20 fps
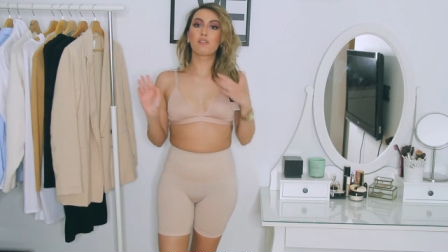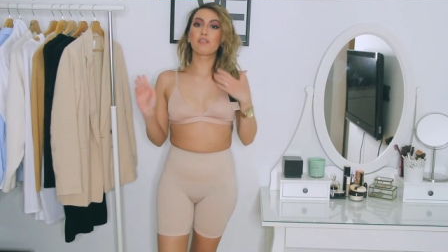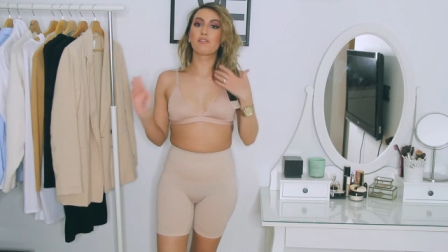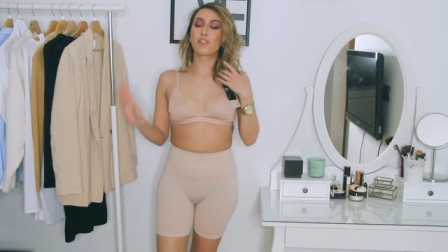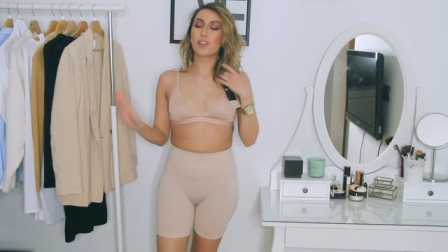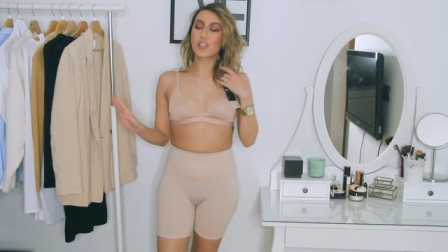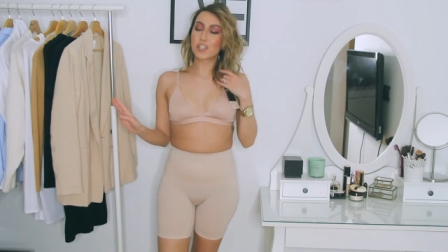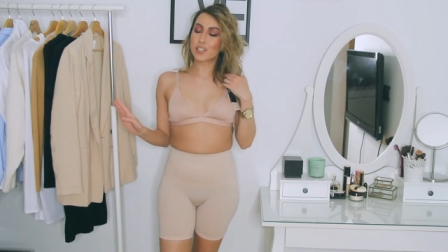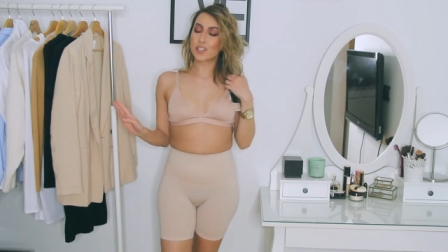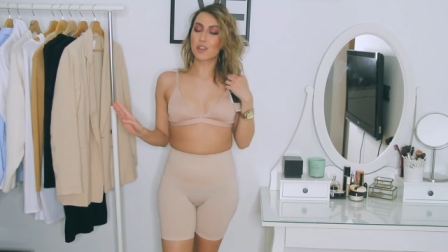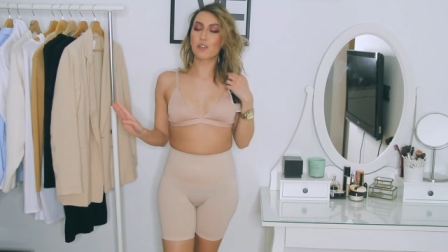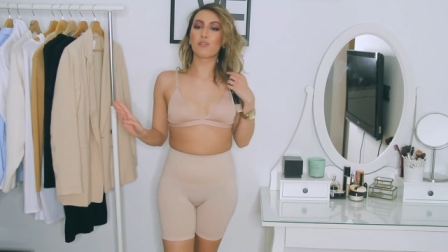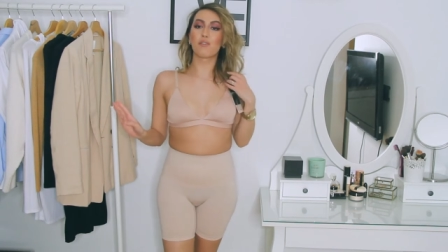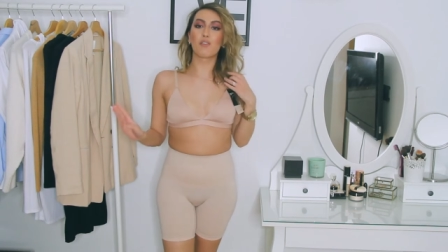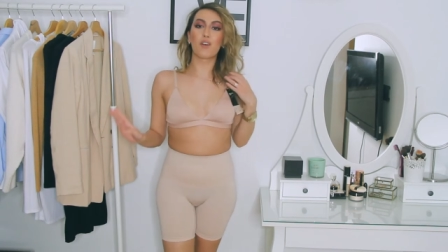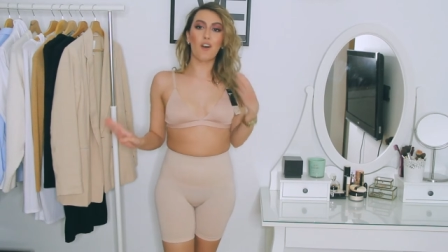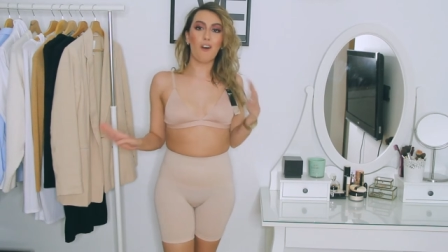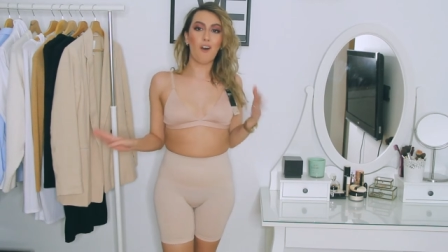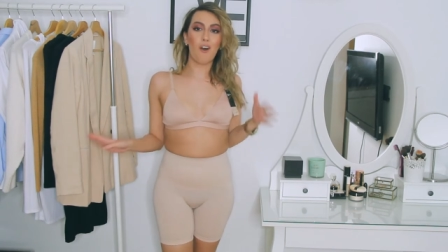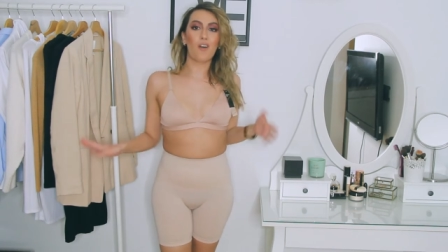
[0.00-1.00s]
First of
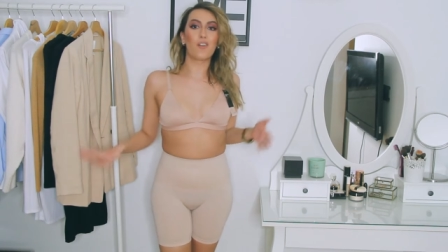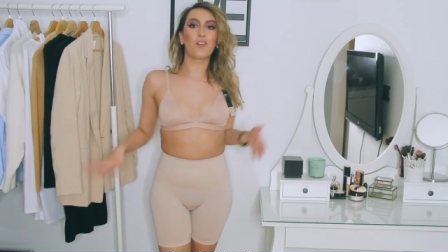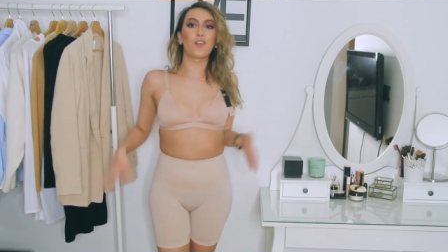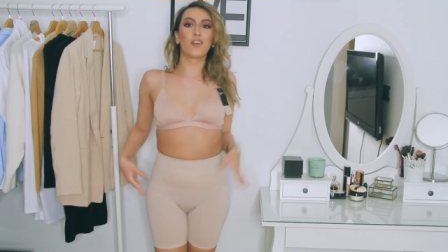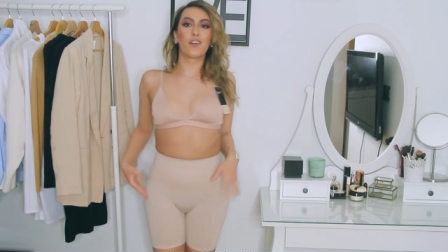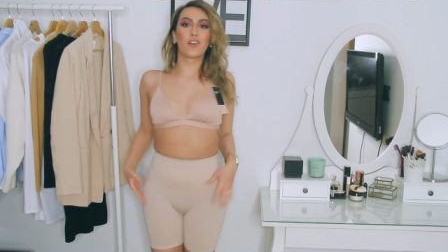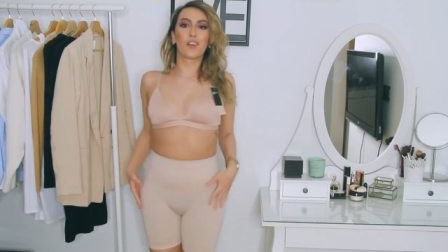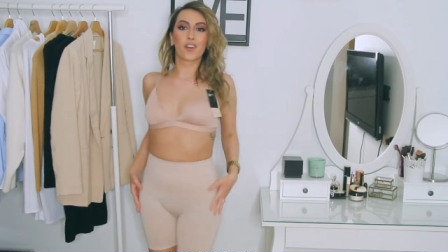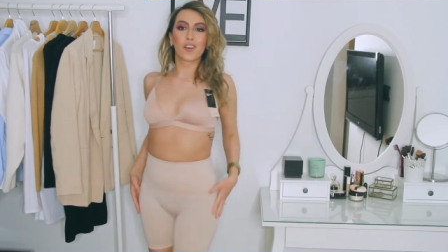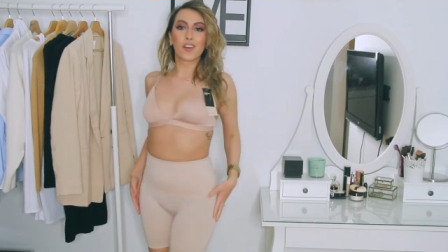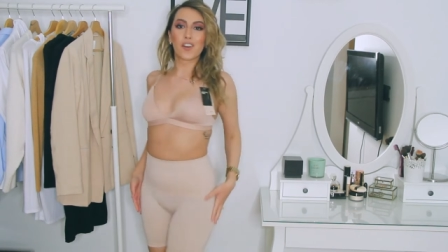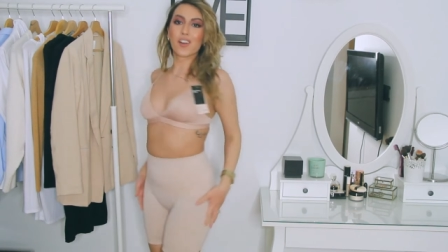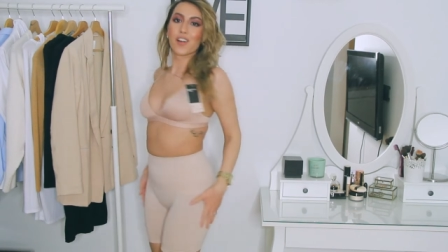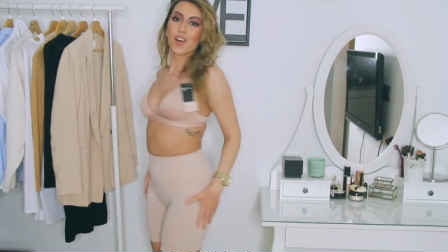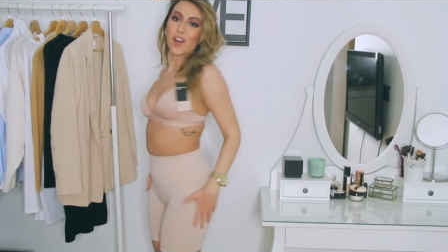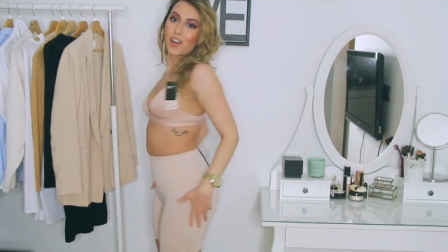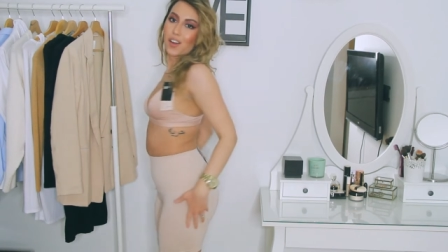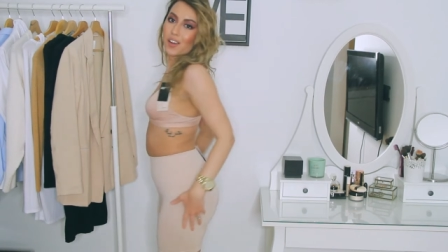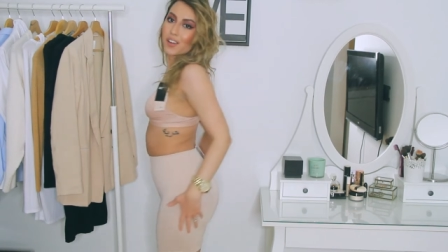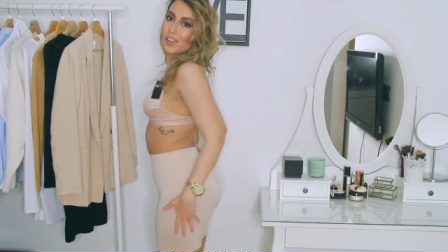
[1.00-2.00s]
all,
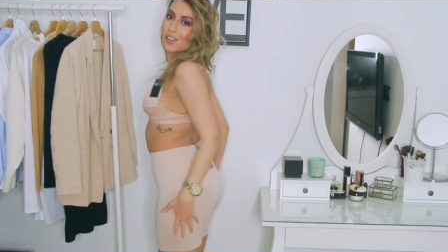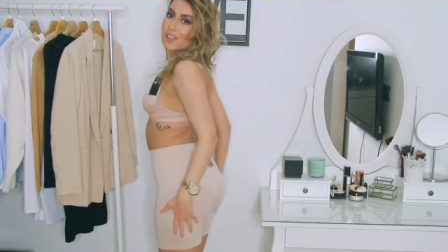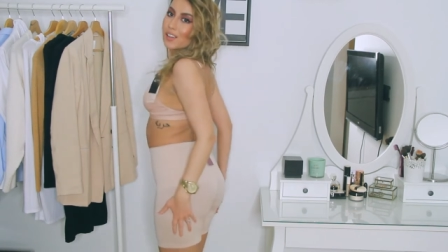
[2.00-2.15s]
girl,